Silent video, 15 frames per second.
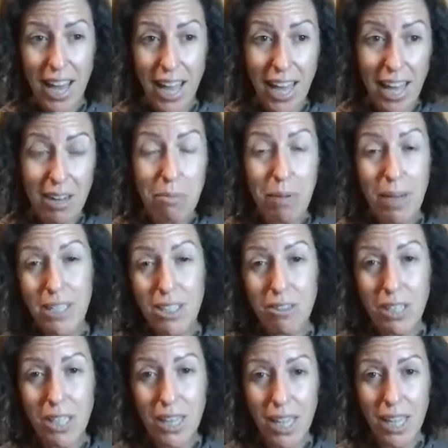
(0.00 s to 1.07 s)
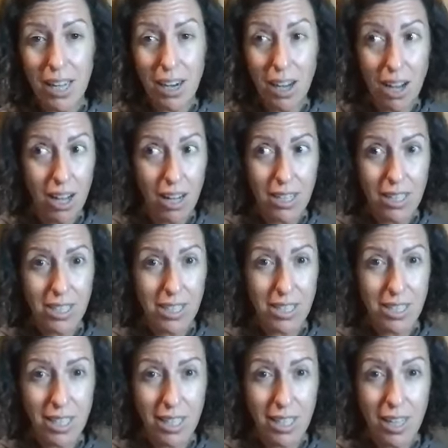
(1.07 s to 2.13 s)
And by doing that,
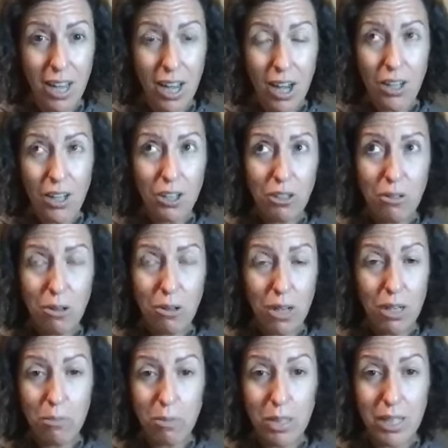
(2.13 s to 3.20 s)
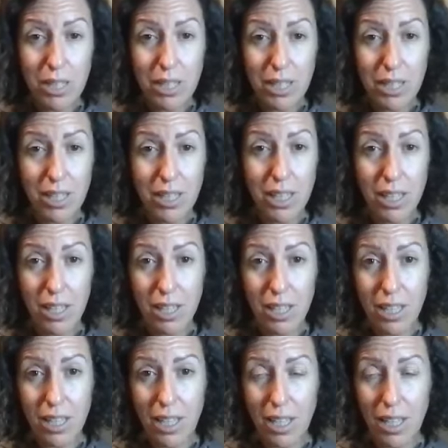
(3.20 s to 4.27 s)
honestly, you are
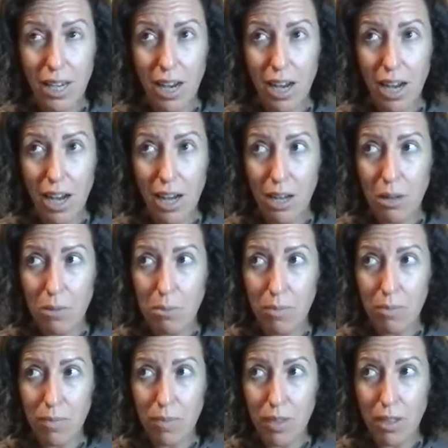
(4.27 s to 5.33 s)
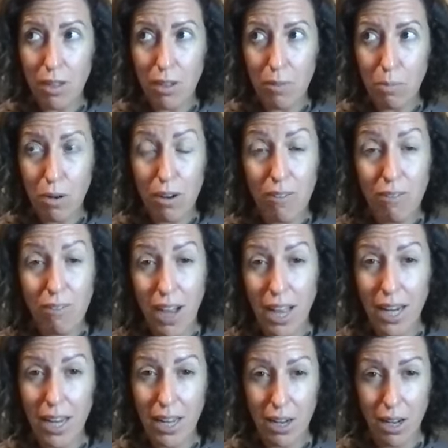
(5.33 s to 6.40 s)
completely
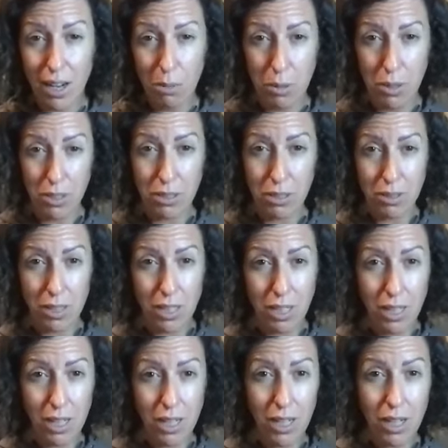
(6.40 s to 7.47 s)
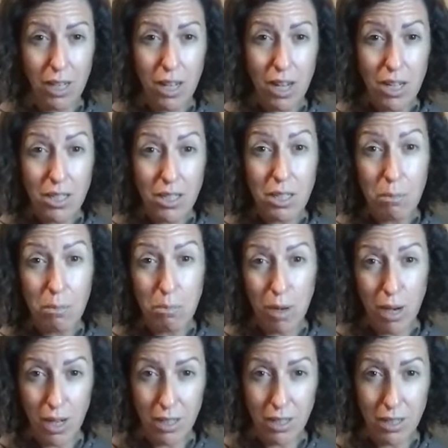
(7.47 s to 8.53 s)
providing an opportunity to
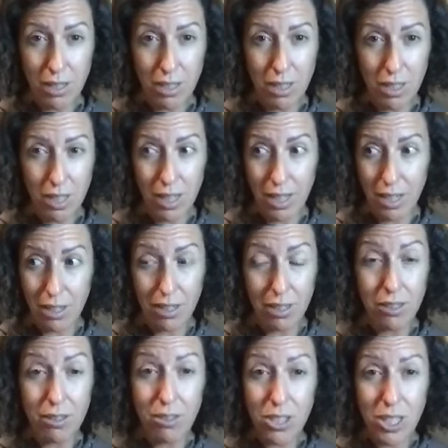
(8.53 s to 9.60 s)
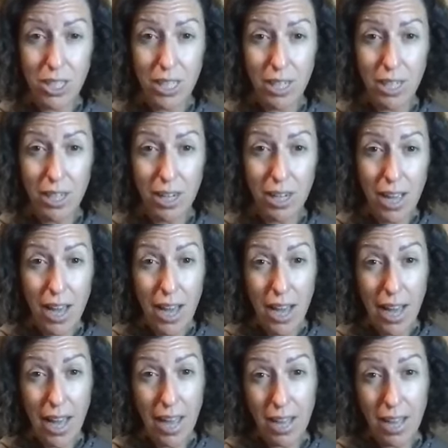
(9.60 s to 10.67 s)
model inclusion
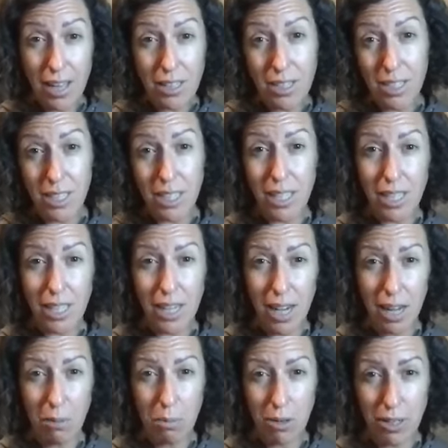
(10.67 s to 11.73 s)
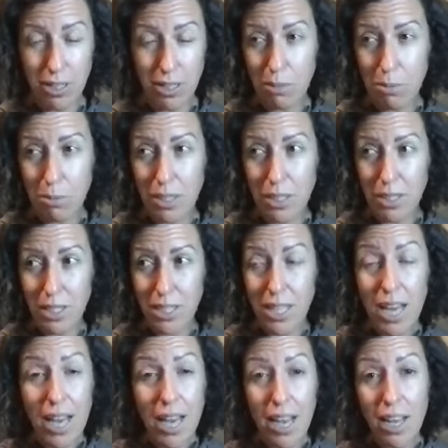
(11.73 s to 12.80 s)
and DEI principles
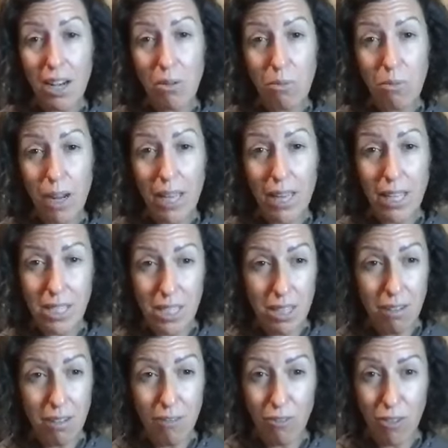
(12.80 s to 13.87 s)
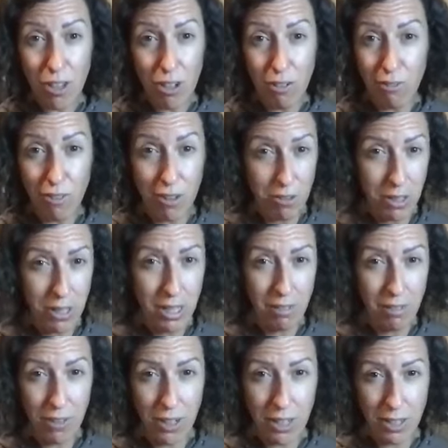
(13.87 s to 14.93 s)
in a way that's going to flow
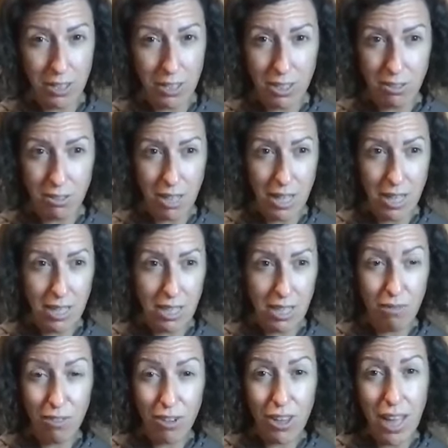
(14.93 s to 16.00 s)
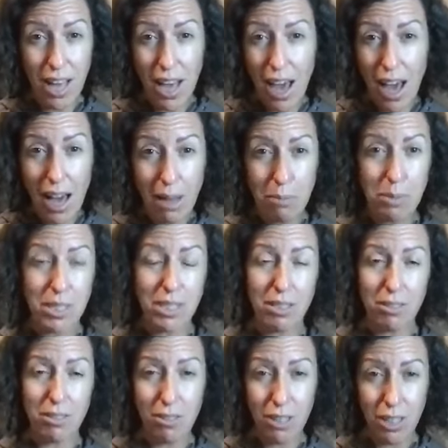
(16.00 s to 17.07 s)
forward for your students for
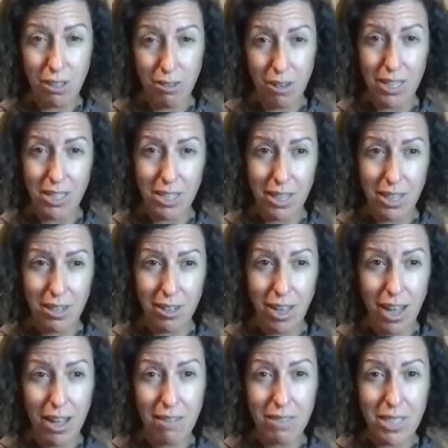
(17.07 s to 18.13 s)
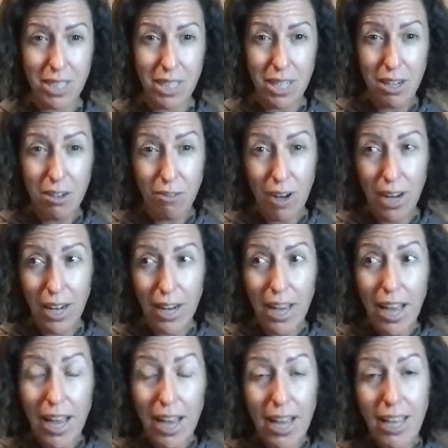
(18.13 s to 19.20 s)
absolutely the rest of their lives. Right.
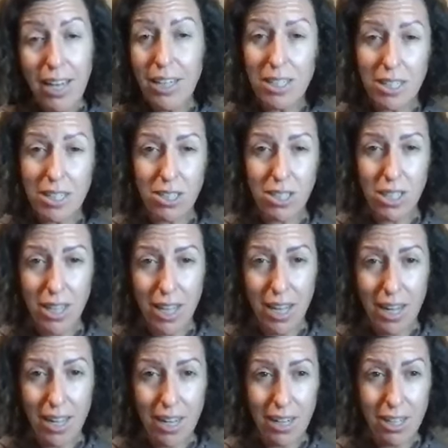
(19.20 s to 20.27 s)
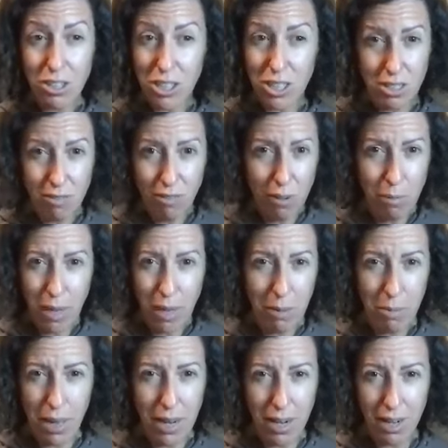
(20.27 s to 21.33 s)
In addition to that, just from like a
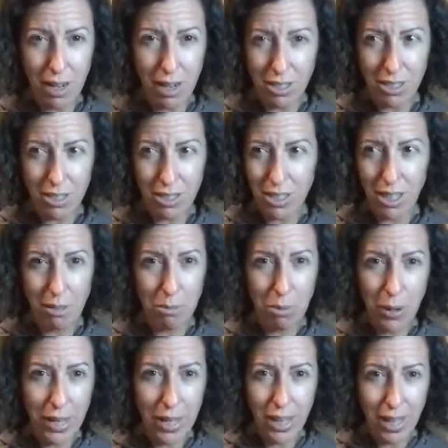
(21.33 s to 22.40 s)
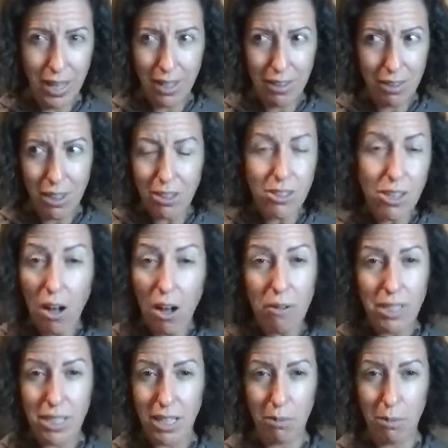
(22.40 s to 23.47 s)
pedagogical standpoint, like there's
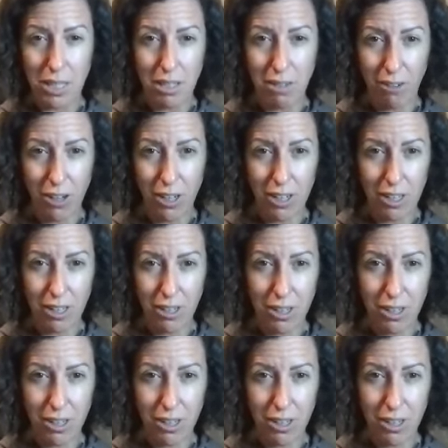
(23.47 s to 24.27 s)
always going to be different